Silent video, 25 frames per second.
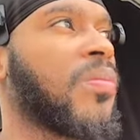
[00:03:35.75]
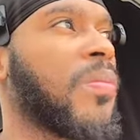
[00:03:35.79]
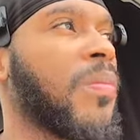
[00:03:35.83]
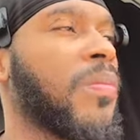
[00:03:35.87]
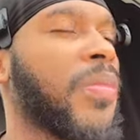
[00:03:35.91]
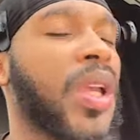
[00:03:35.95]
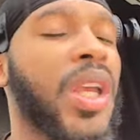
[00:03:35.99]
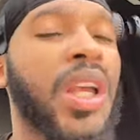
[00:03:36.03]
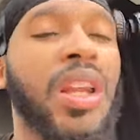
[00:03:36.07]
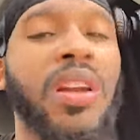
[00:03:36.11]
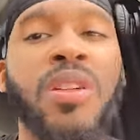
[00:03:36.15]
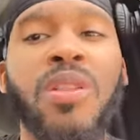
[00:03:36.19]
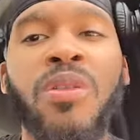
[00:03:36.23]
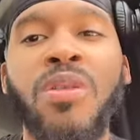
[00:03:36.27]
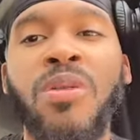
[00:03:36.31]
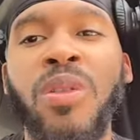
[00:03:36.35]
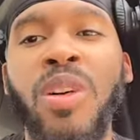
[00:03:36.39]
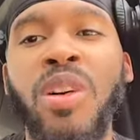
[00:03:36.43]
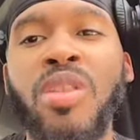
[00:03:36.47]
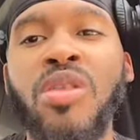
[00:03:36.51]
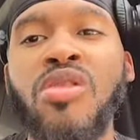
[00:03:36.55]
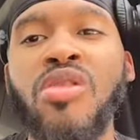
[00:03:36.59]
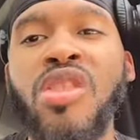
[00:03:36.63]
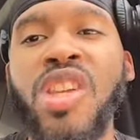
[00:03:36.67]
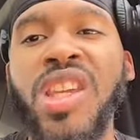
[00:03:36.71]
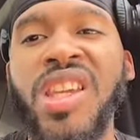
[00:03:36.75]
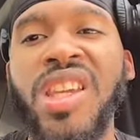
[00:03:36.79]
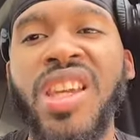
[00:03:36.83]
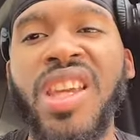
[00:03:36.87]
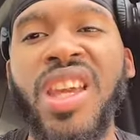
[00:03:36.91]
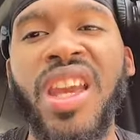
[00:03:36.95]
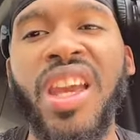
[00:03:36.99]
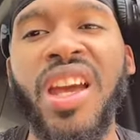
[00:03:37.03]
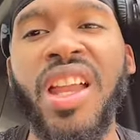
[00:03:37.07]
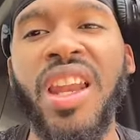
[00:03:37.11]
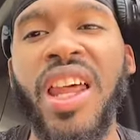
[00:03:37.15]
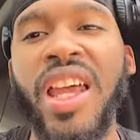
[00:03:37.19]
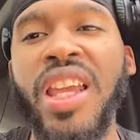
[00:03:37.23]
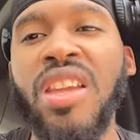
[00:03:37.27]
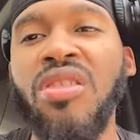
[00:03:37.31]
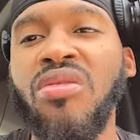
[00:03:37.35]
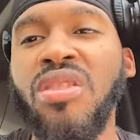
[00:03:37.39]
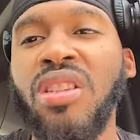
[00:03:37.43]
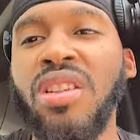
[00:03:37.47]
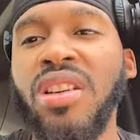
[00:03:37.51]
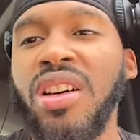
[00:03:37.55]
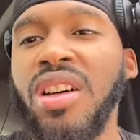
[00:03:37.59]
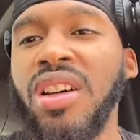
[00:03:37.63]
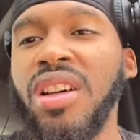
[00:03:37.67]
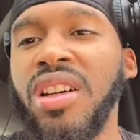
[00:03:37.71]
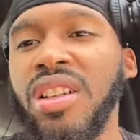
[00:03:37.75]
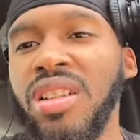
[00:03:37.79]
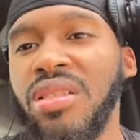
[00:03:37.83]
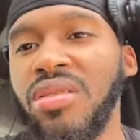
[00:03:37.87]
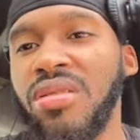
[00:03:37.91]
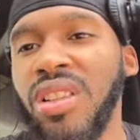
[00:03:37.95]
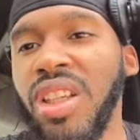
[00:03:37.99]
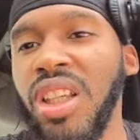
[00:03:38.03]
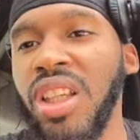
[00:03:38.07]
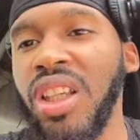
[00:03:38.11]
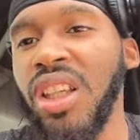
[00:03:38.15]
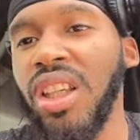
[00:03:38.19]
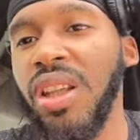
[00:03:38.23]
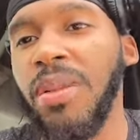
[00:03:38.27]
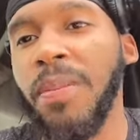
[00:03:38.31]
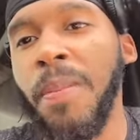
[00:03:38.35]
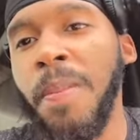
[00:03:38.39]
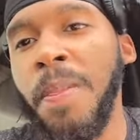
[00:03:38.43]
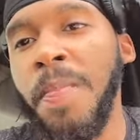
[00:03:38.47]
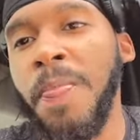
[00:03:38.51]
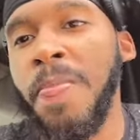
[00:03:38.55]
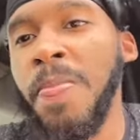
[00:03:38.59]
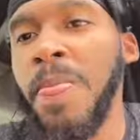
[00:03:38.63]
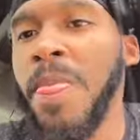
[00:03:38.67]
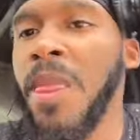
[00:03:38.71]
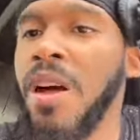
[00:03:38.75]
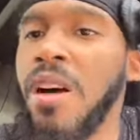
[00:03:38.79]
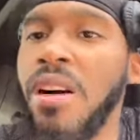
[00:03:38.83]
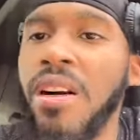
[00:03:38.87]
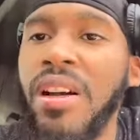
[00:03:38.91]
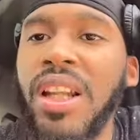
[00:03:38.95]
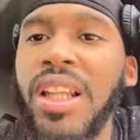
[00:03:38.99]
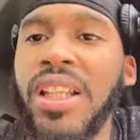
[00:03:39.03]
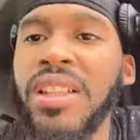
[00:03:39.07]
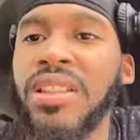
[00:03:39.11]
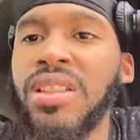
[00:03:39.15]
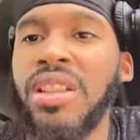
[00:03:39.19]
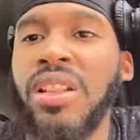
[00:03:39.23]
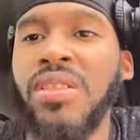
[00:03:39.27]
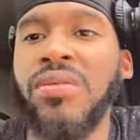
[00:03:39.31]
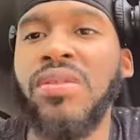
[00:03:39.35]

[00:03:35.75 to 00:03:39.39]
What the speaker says: being on the road, yeah, like, you can cook, you can eat, all that stuff.